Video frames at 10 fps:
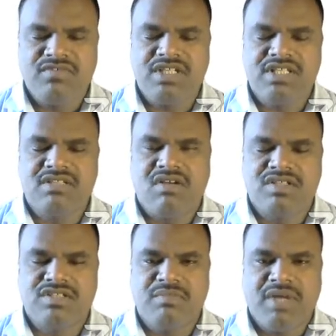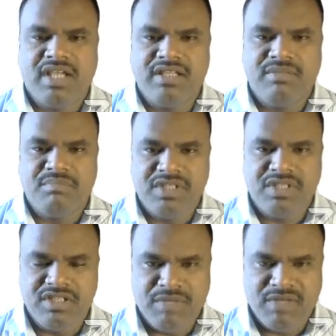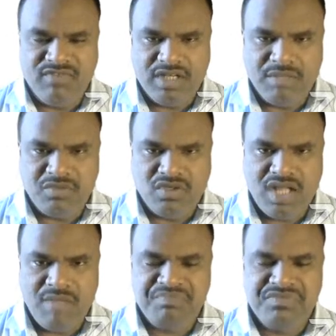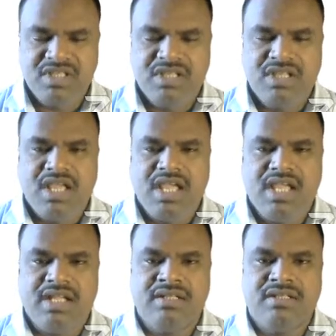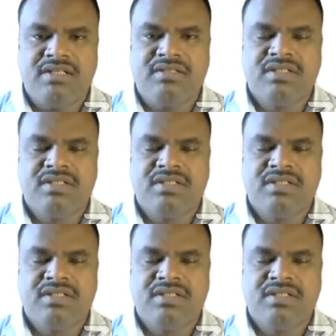It is caused by Pythium and Phytophthora, and